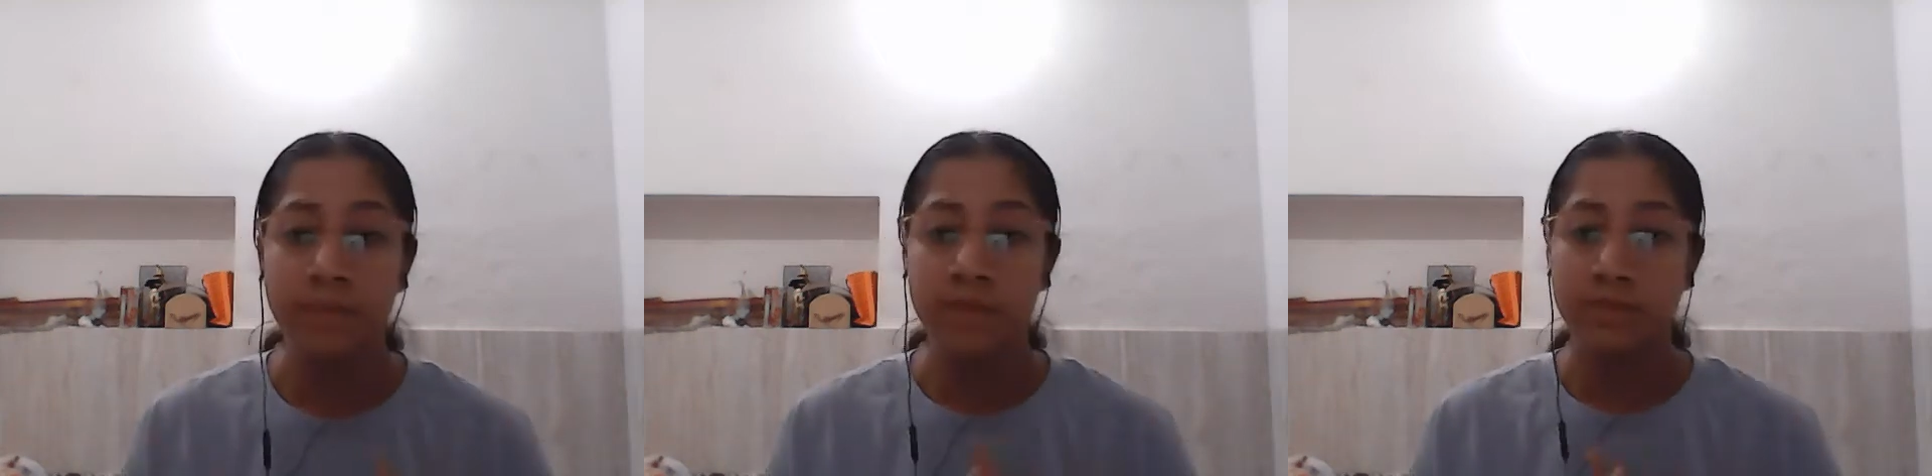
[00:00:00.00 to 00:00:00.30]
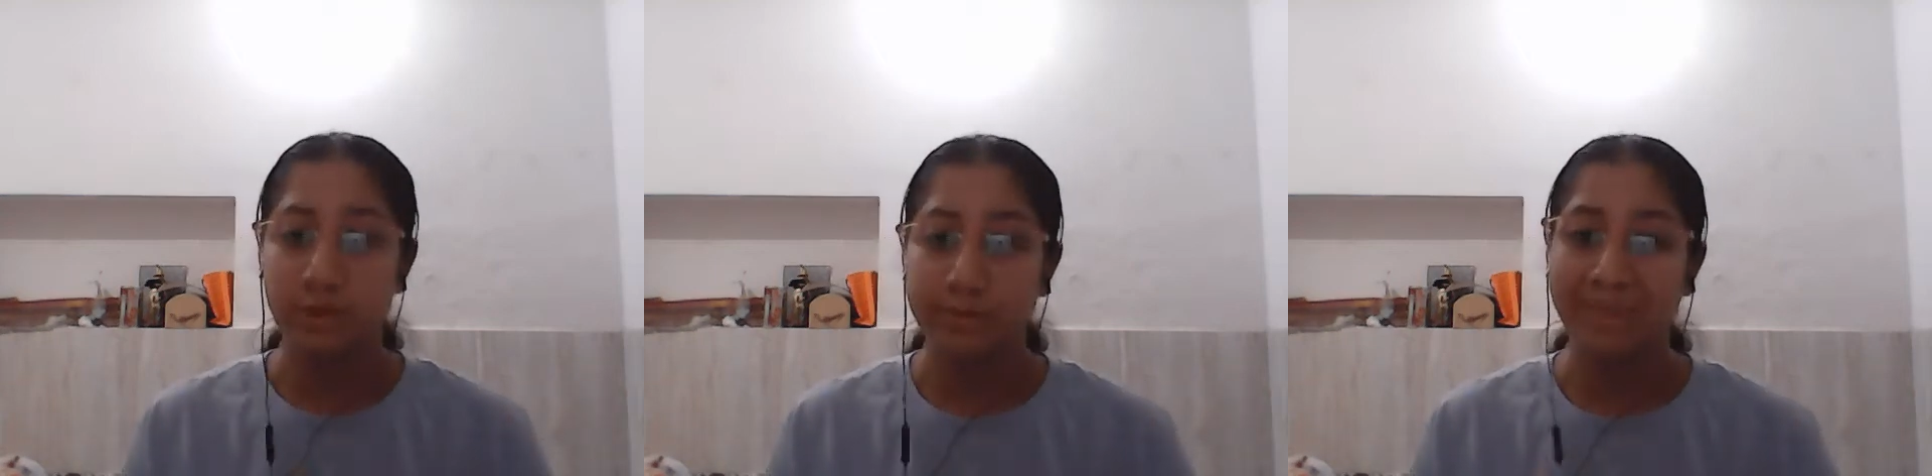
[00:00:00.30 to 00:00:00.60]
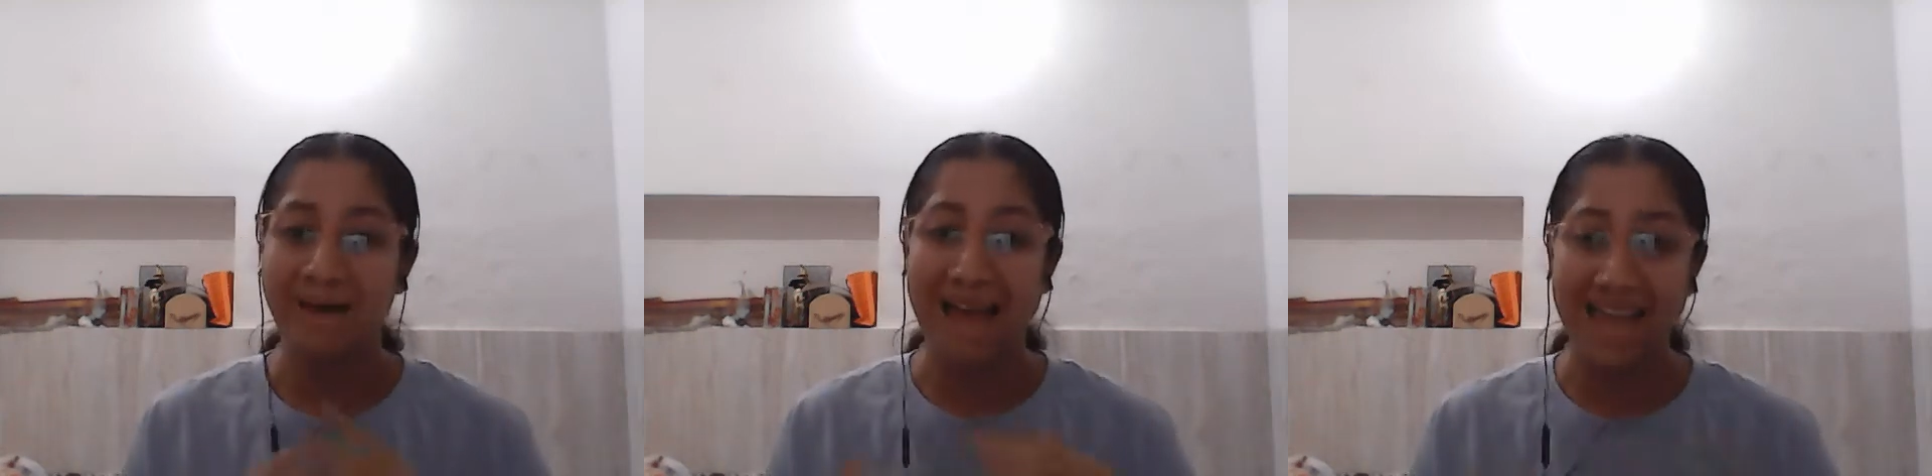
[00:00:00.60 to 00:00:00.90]
So
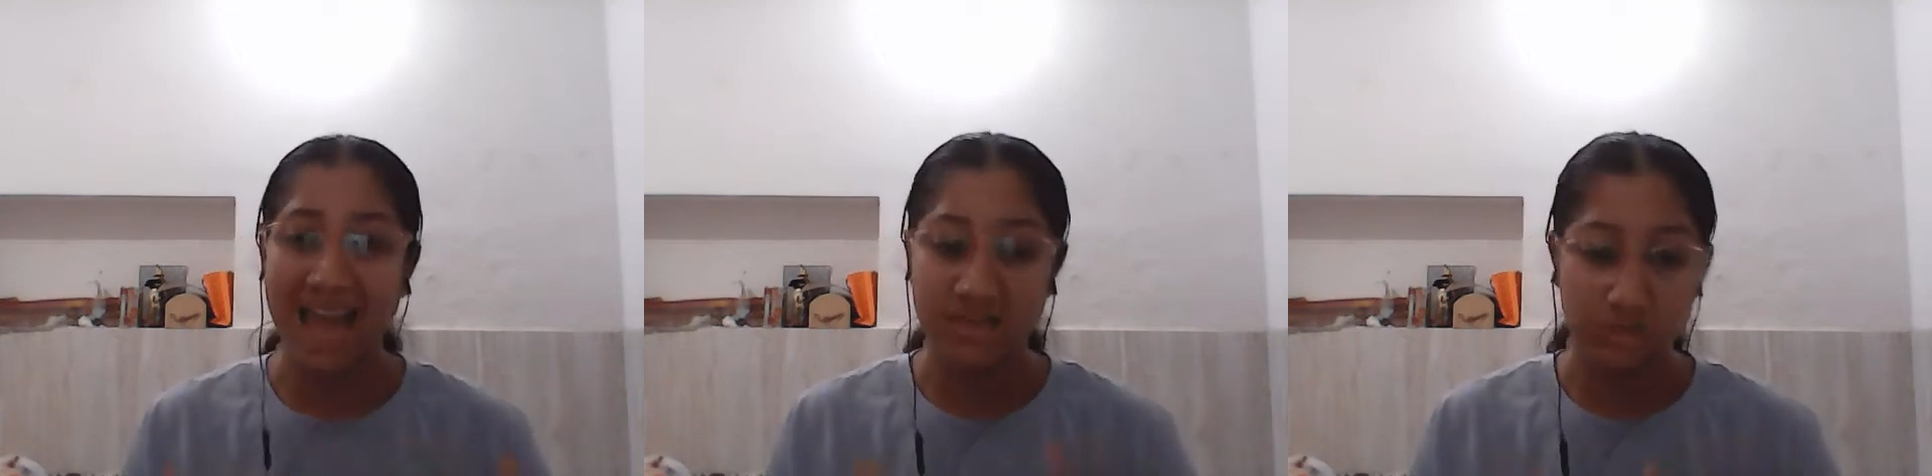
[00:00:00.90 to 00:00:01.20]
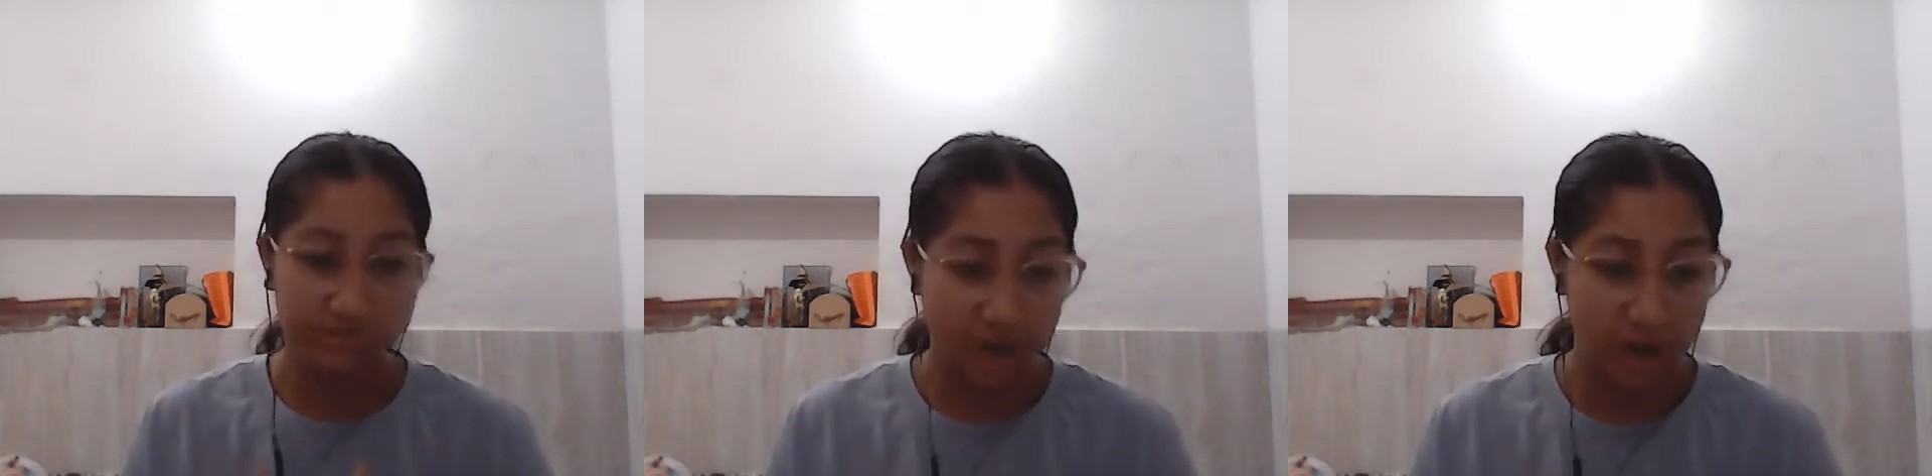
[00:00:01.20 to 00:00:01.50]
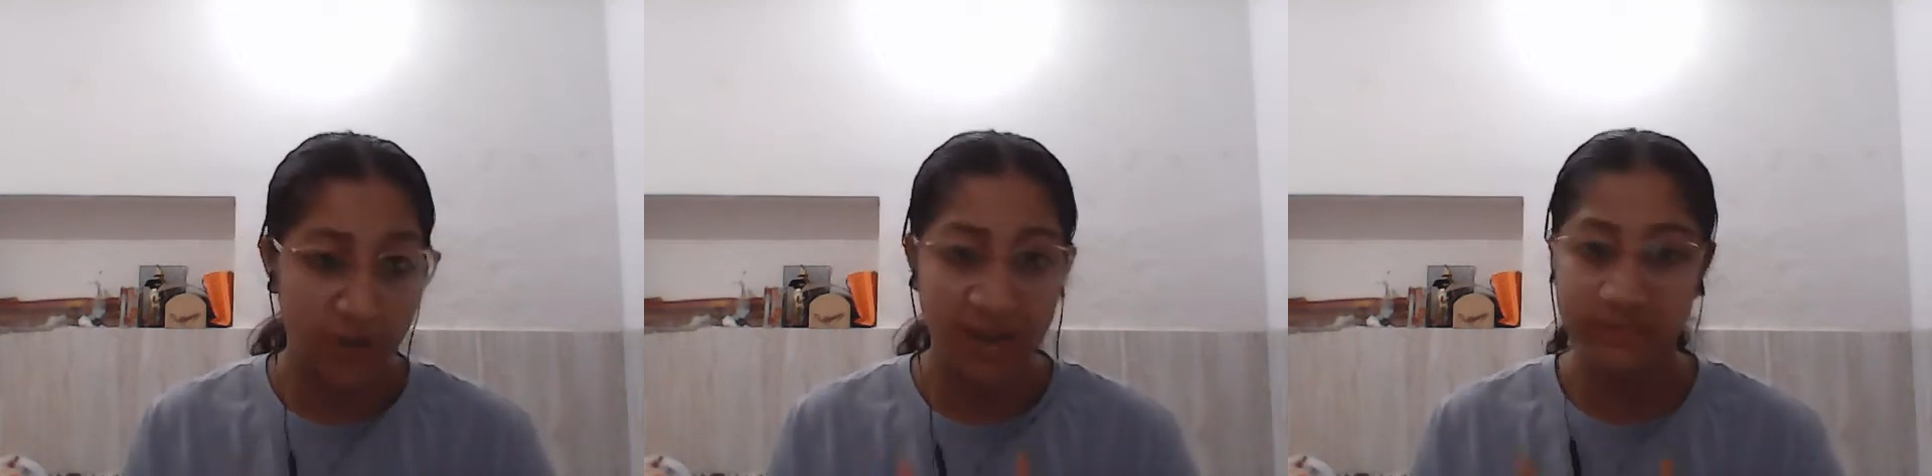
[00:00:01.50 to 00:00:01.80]
as of
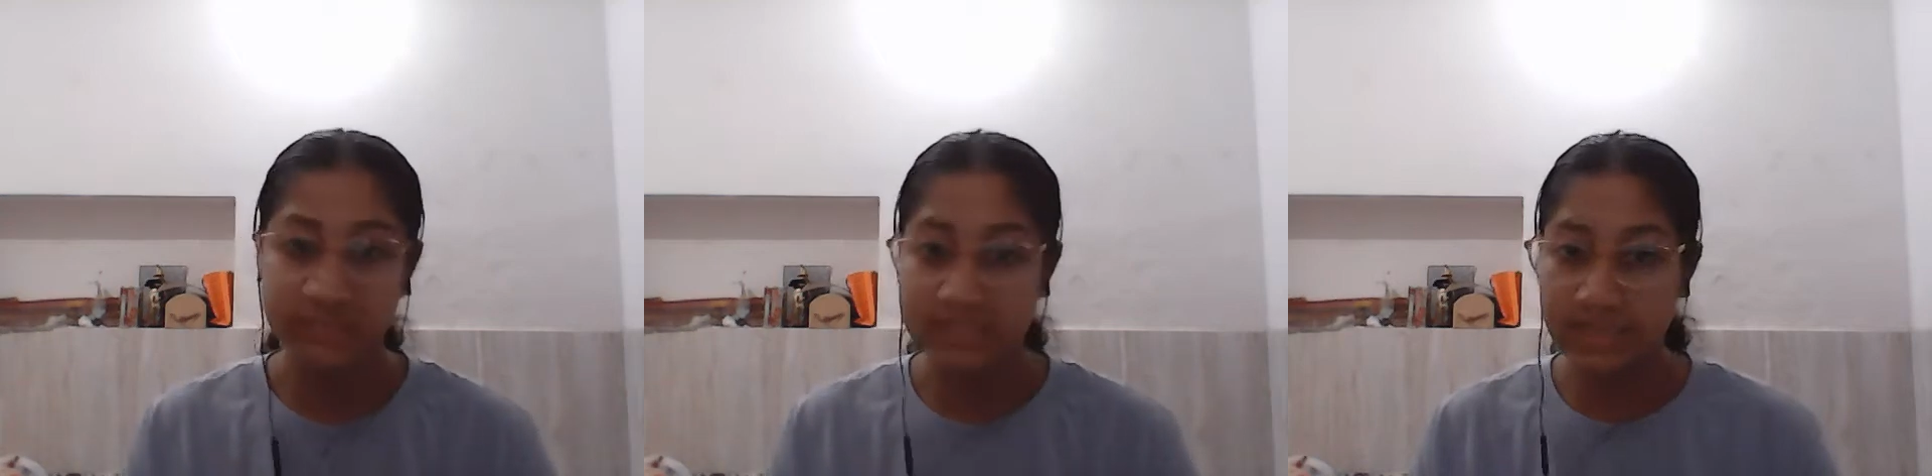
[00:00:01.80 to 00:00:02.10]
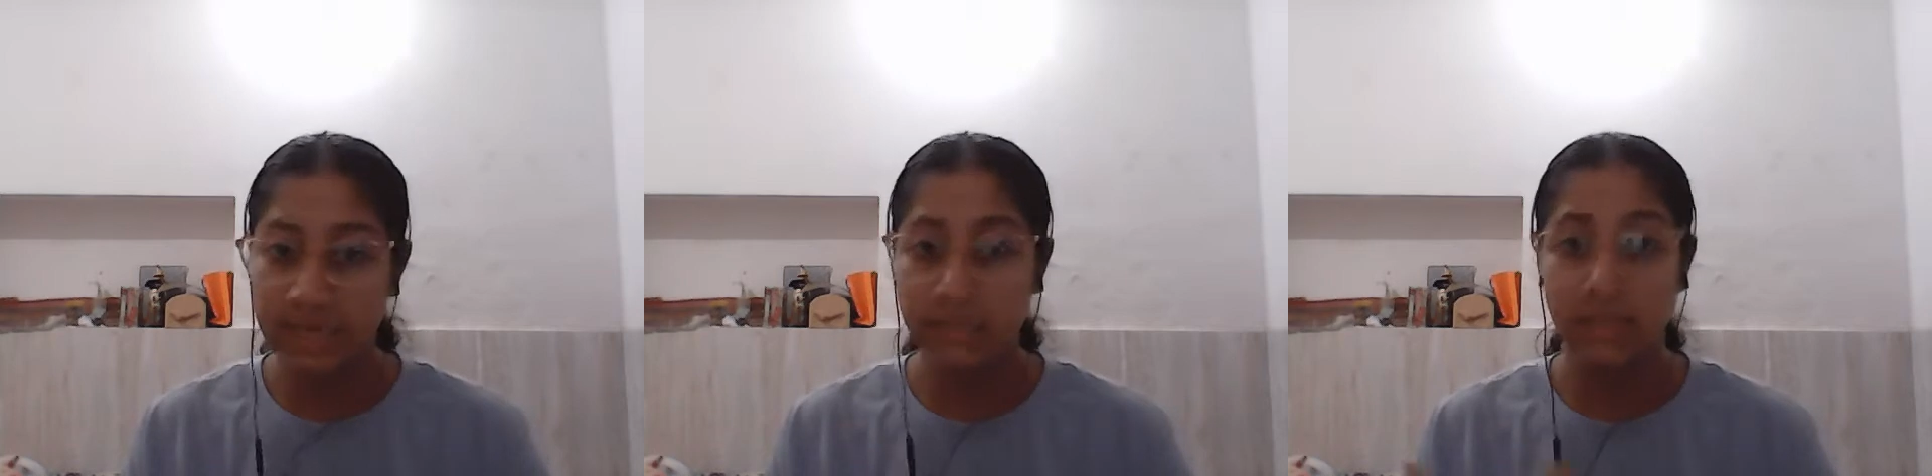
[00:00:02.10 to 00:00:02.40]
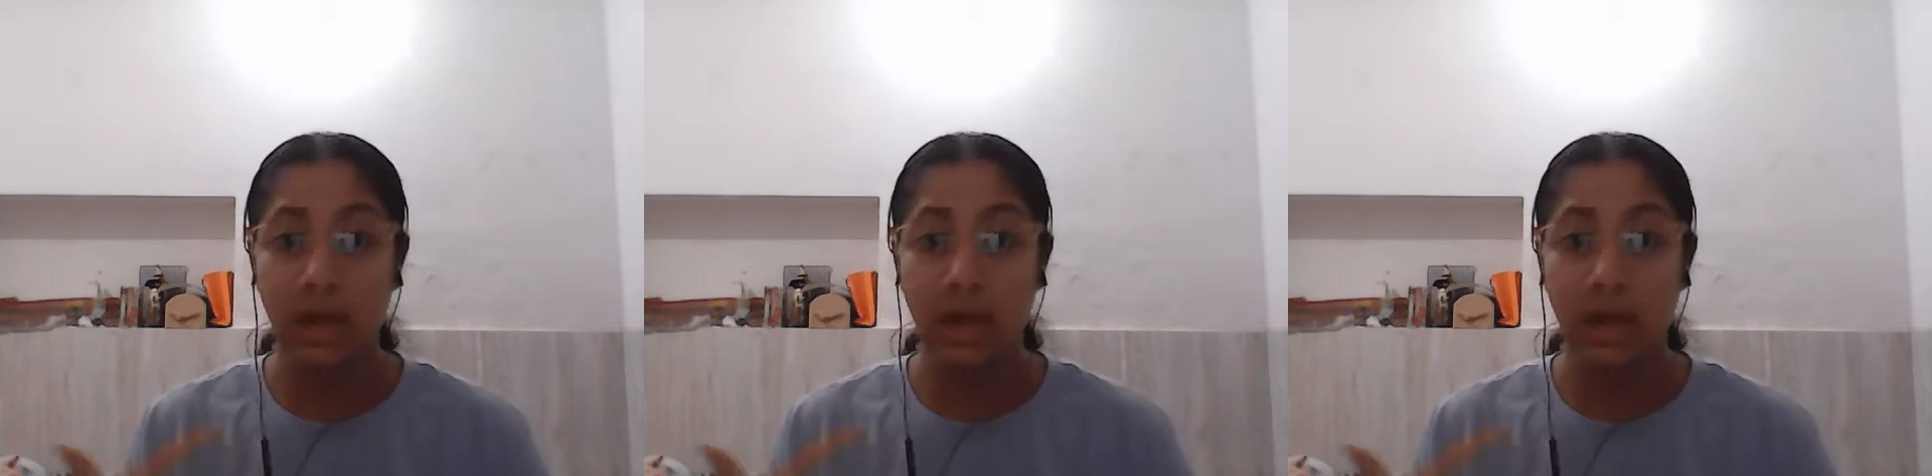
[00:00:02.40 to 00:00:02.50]
now, I have discussed